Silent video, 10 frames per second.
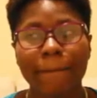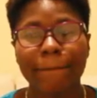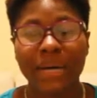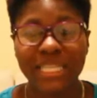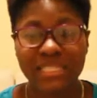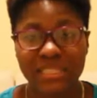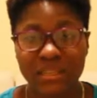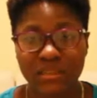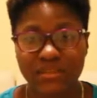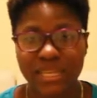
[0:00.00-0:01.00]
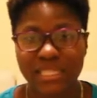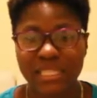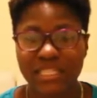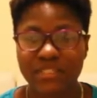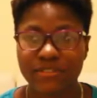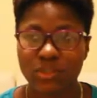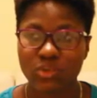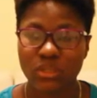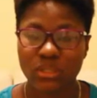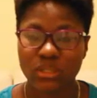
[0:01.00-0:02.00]
Myself as an
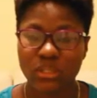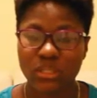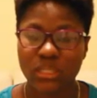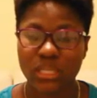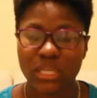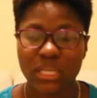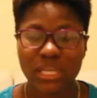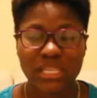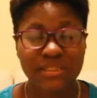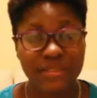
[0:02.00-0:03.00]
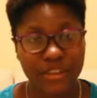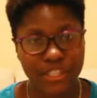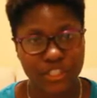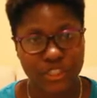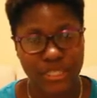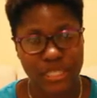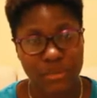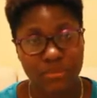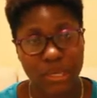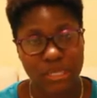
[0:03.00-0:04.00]
individual is a very
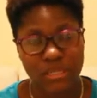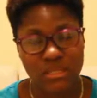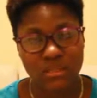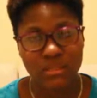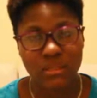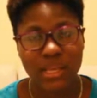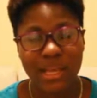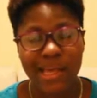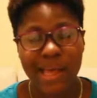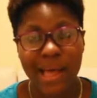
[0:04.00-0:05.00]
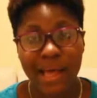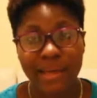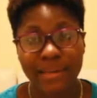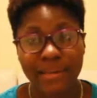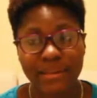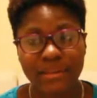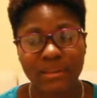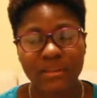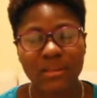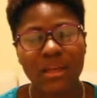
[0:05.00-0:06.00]
interesting person, and
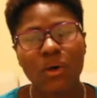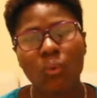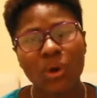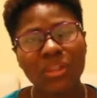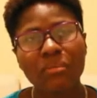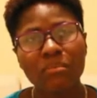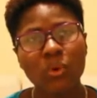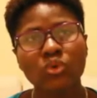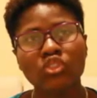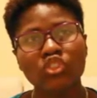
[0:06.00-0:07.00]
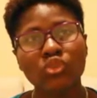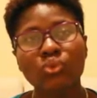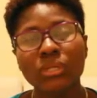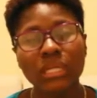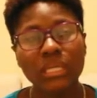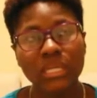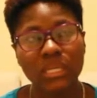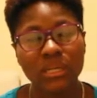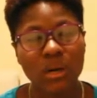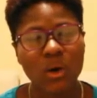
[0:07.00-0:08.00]
one of the most
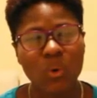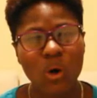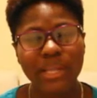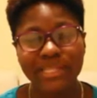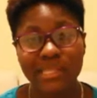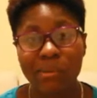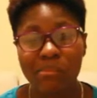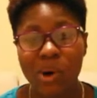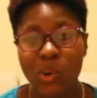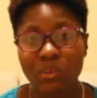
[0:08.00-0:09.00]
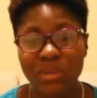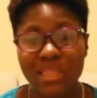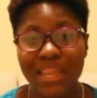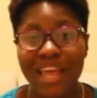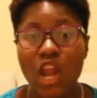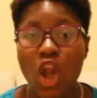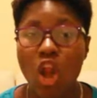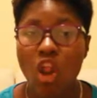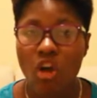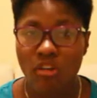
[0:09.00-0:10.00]
unique qualities about me that
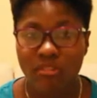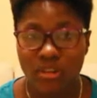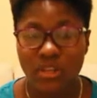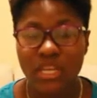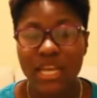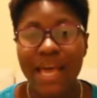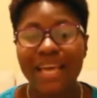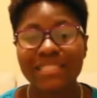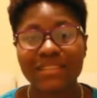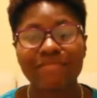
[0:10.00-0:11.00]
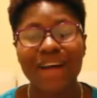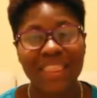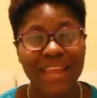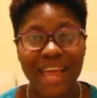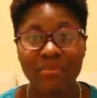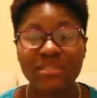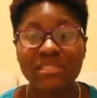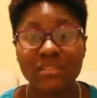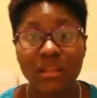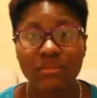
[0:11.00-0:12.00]
I love is the fact that I am
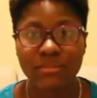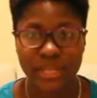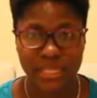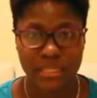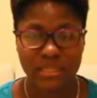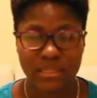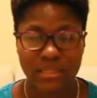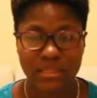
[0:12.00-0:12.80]
selfless.